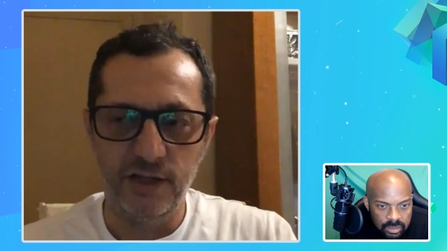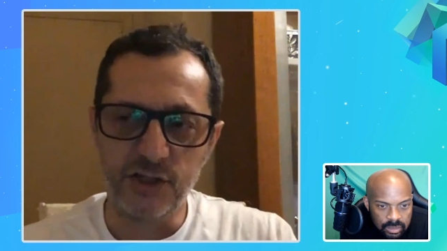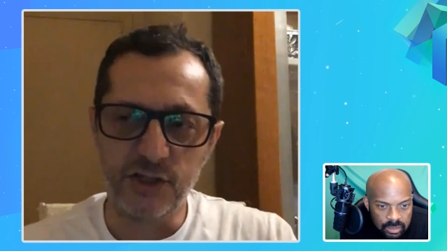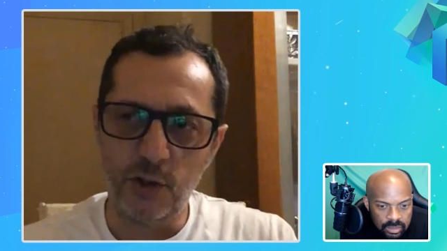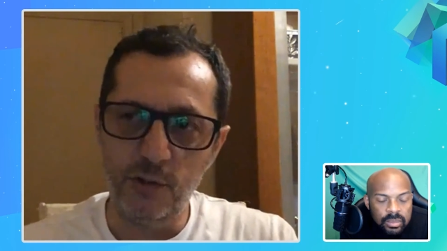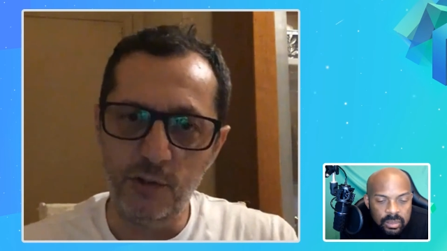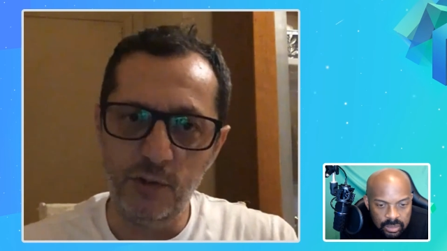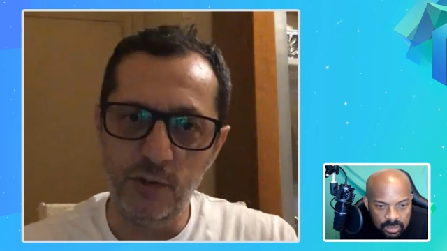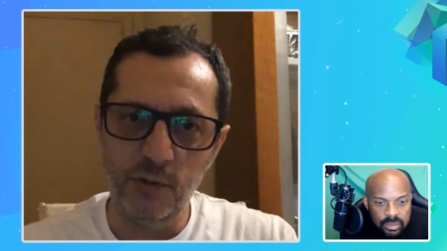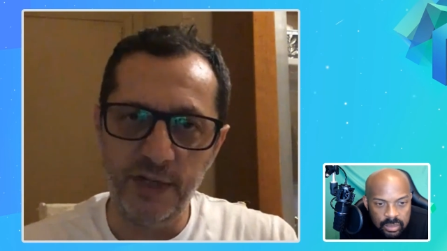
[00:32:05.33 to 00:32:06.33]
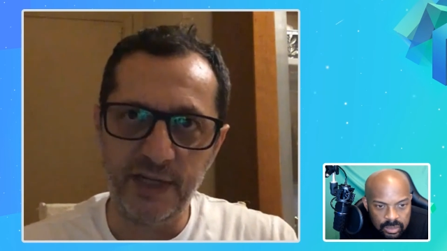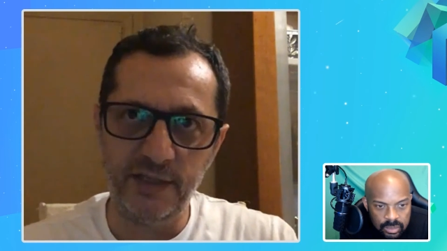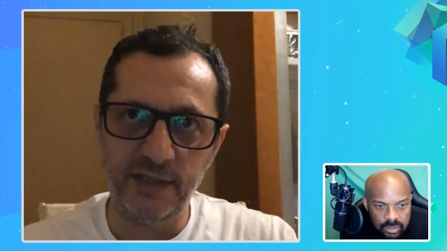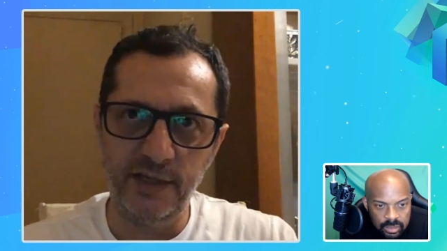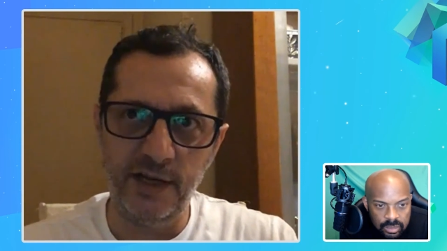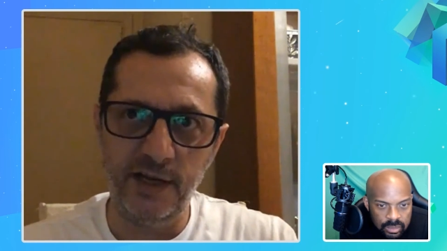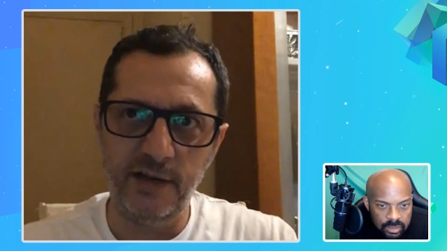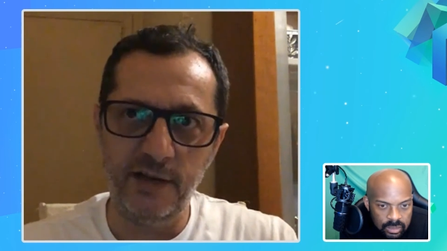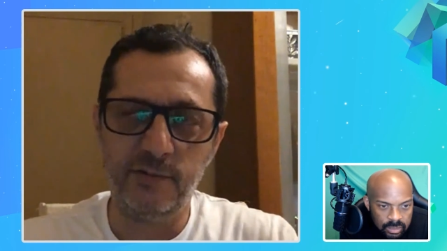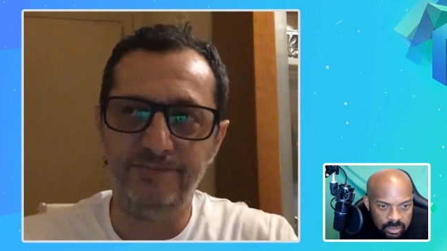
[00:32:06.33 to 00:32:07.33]
Speaker 1: So we can
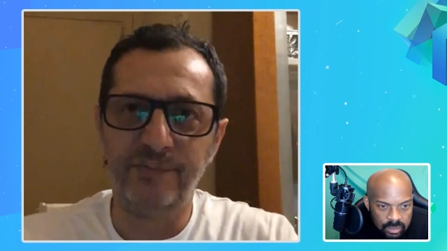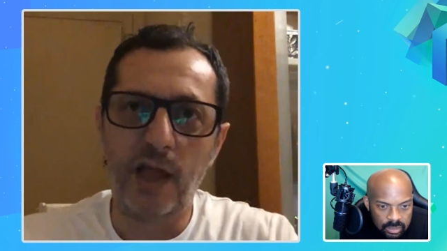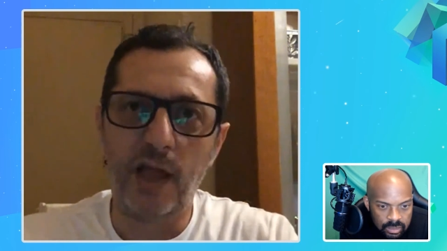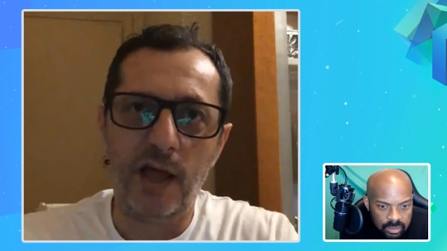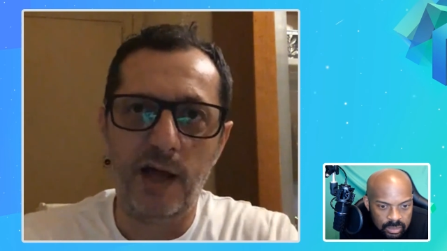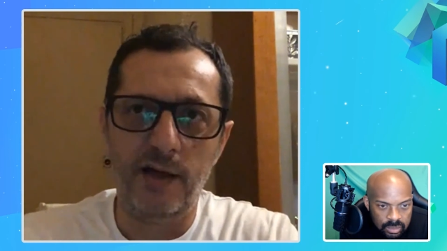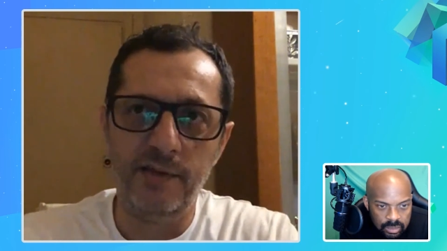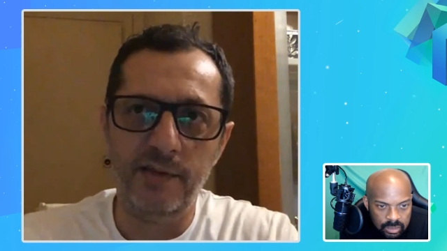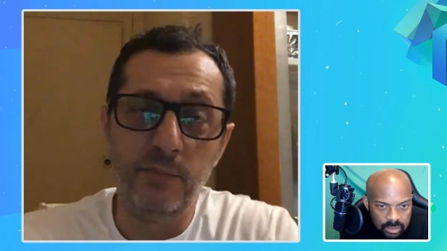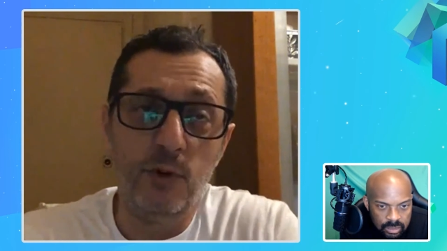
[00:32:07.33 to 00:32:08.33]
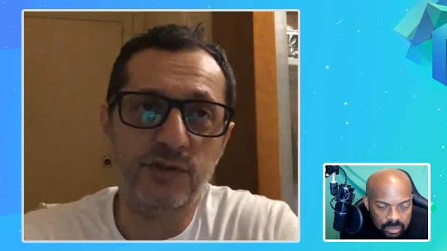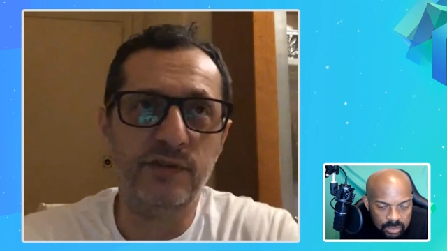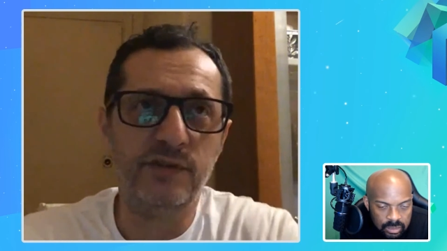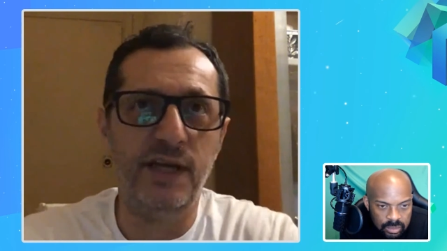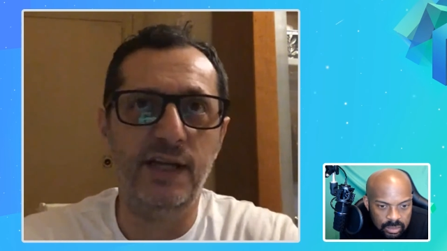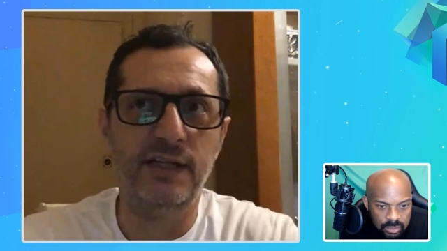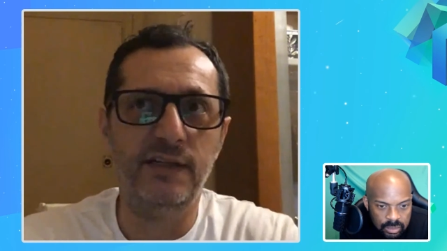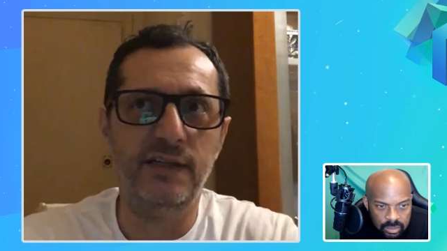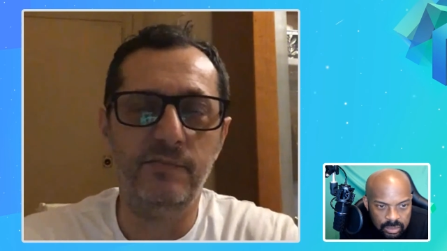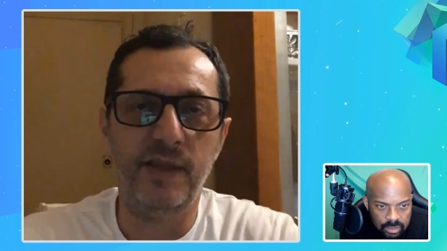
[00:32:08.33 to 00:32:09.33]
uh, uh, the most
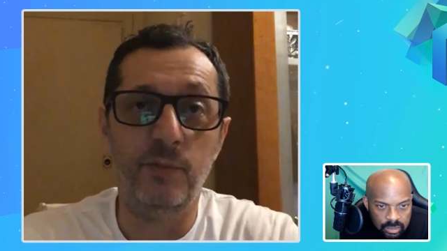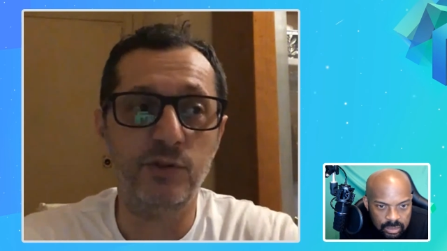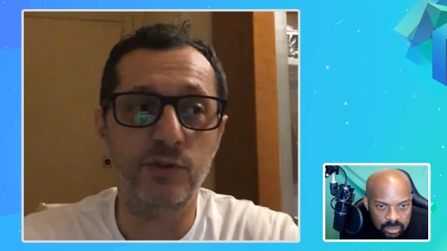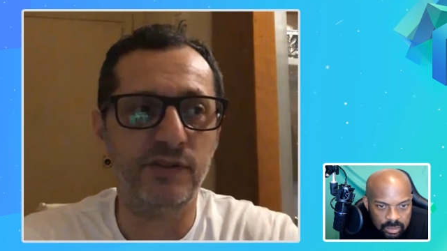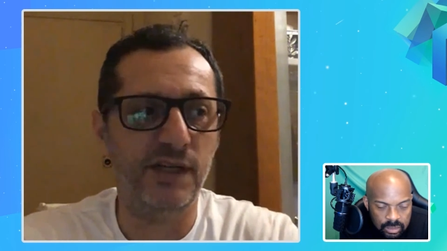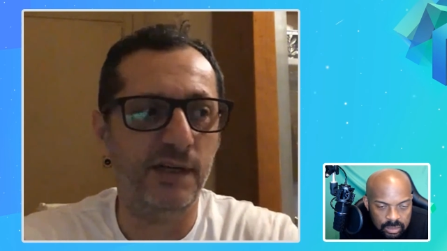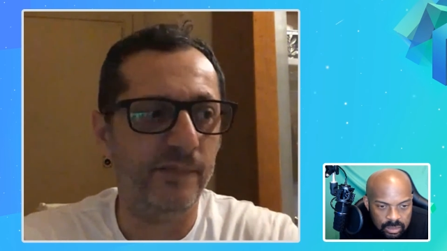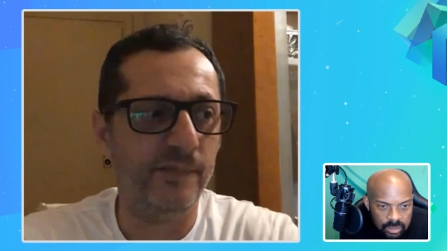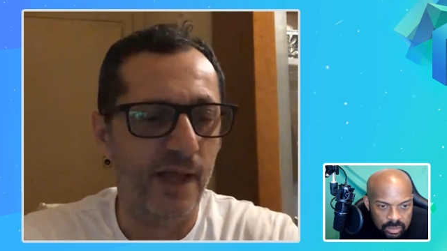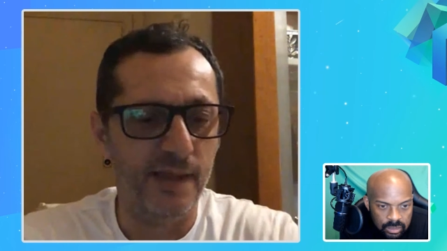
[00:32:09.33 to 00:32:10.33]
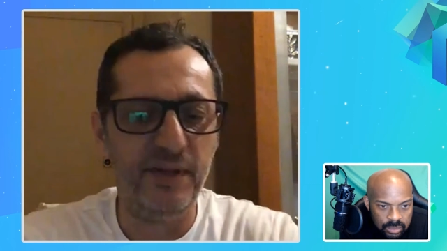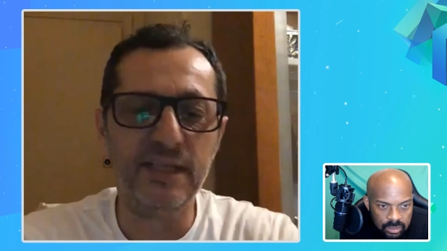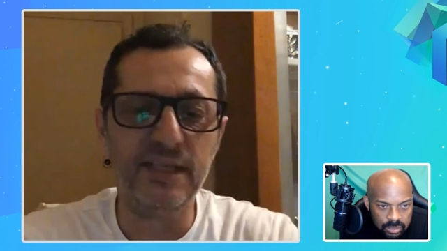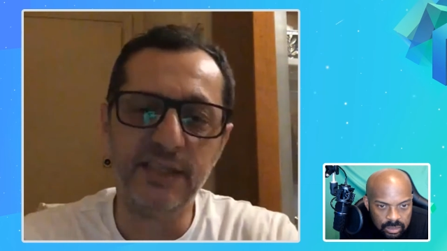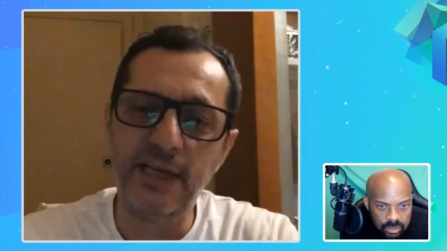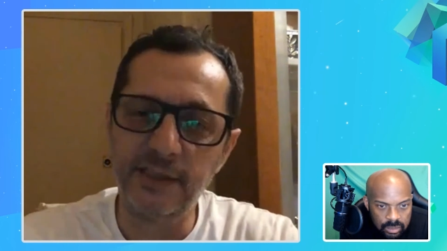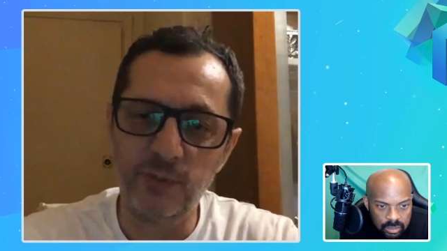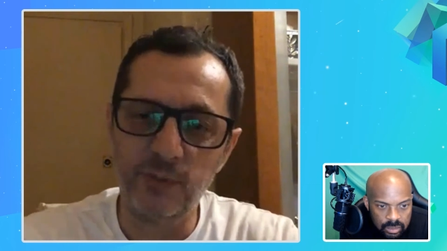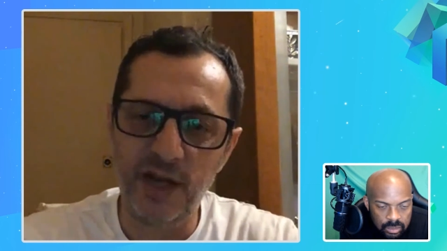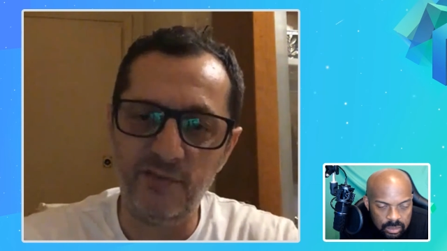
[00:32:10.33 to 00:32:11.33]
uh, the most uh, the biggest challenge
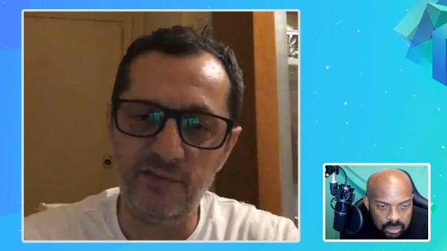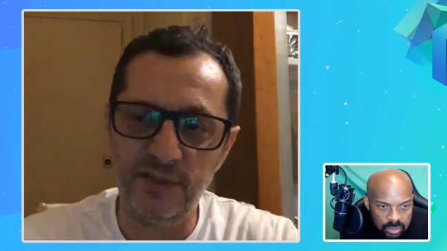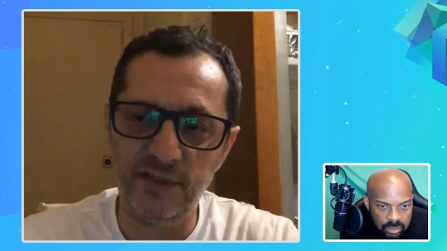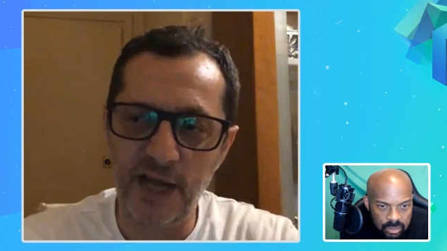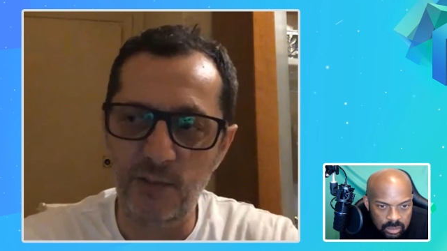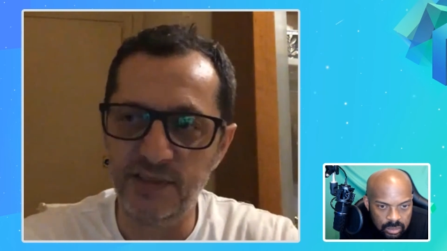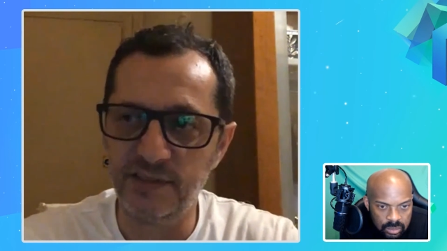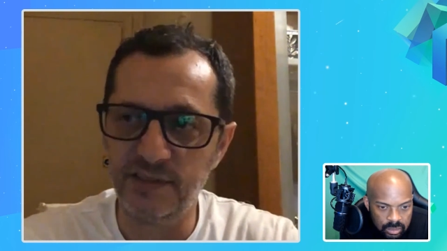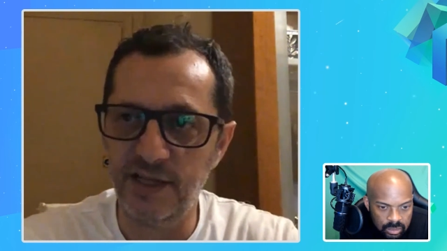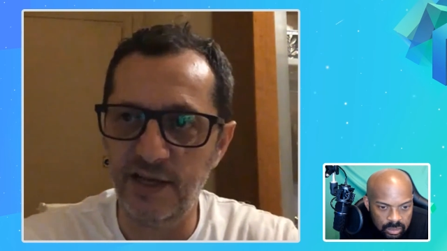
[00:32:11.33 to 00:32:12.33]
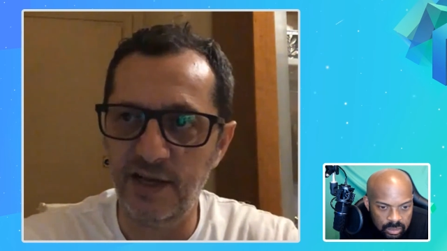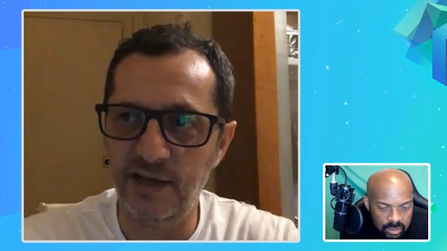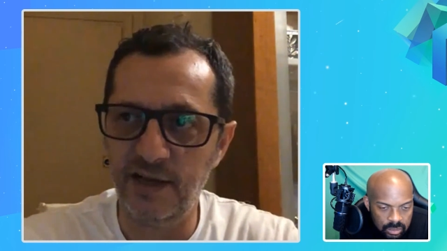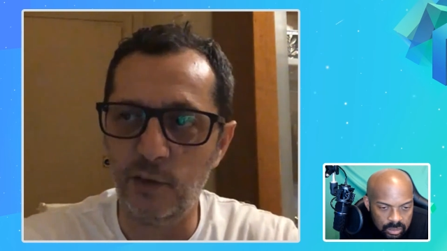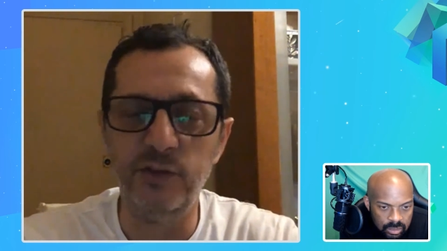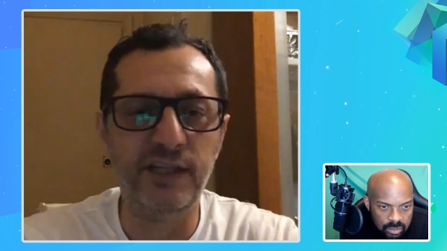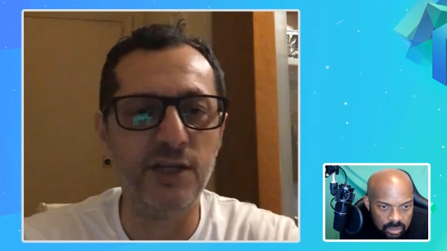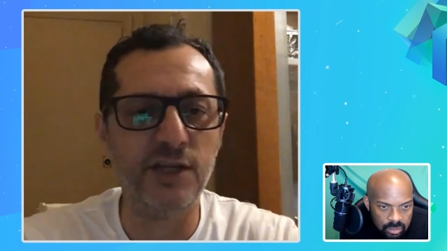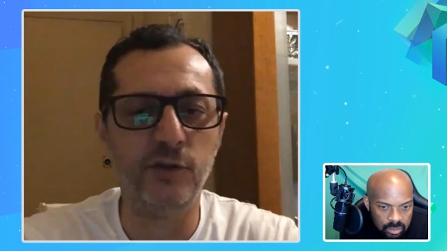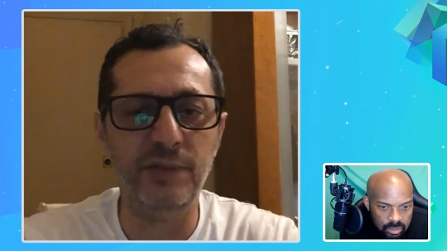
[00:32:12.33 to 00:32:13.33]
that we have But now it's the
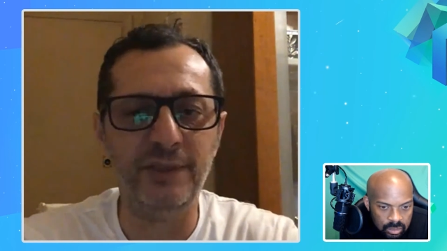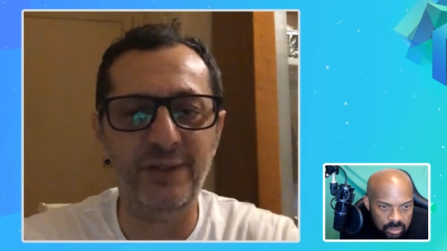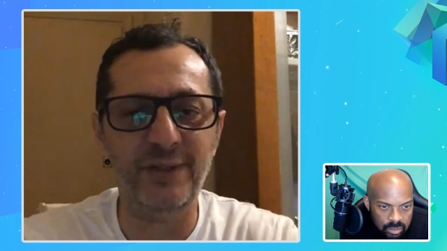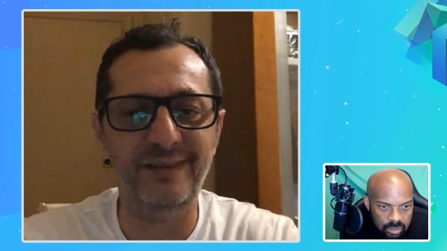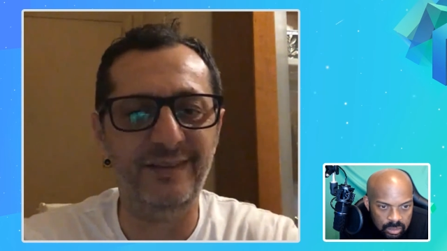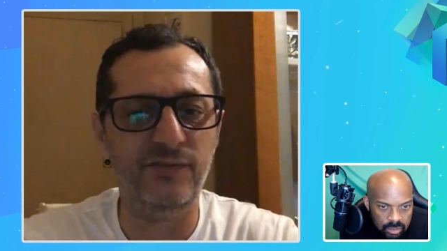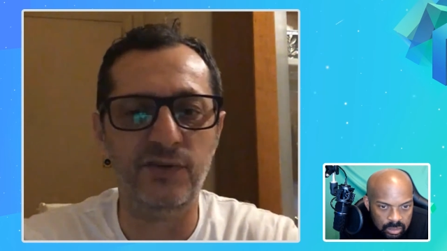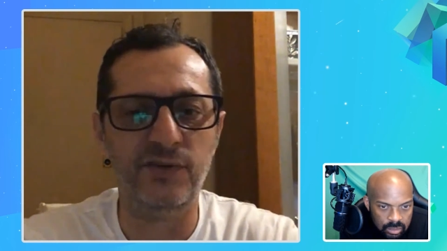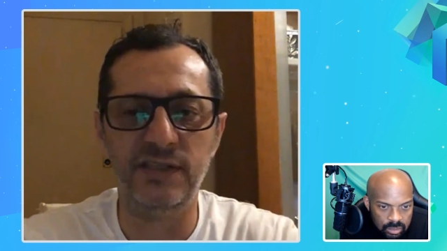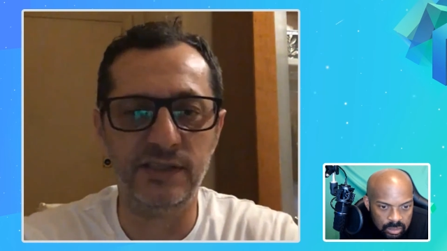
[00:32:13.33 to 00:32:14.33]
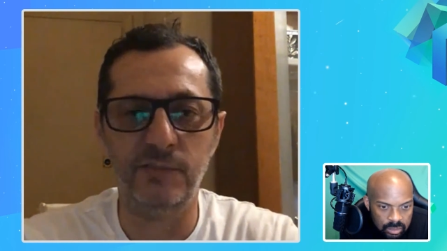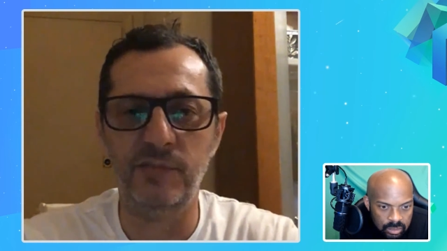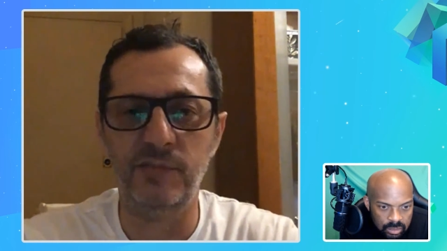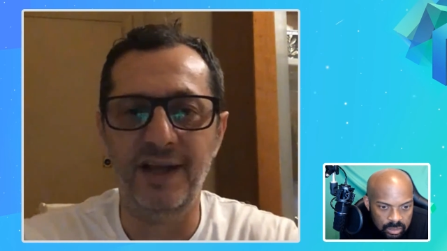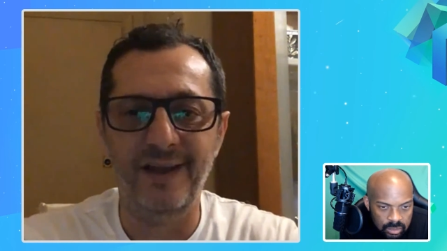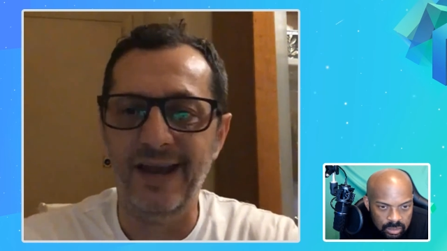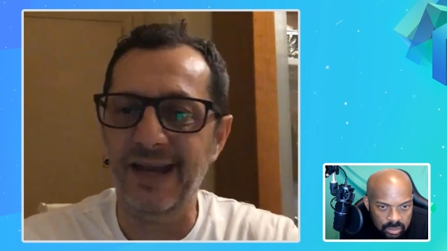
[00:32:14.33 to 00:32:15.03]
communication between different systems